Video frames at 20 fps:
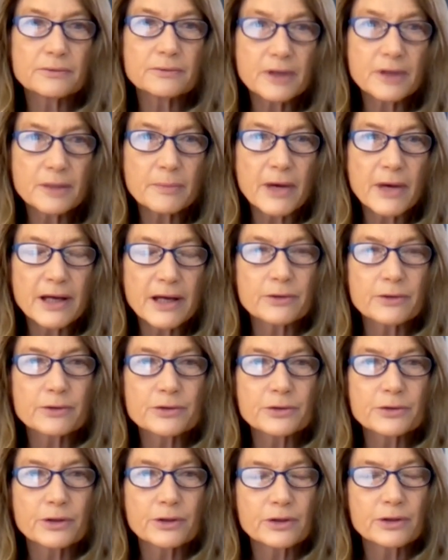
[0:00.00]
in my inner
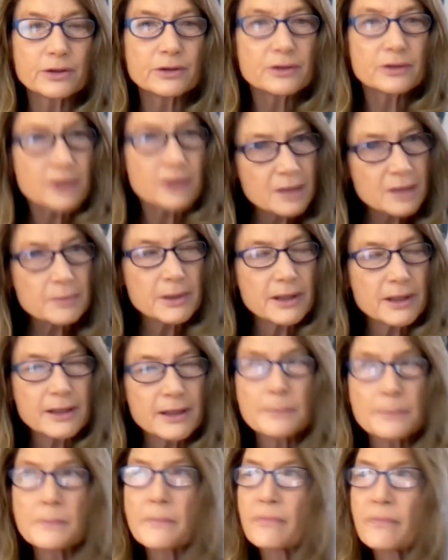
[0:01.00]
circle. I mean,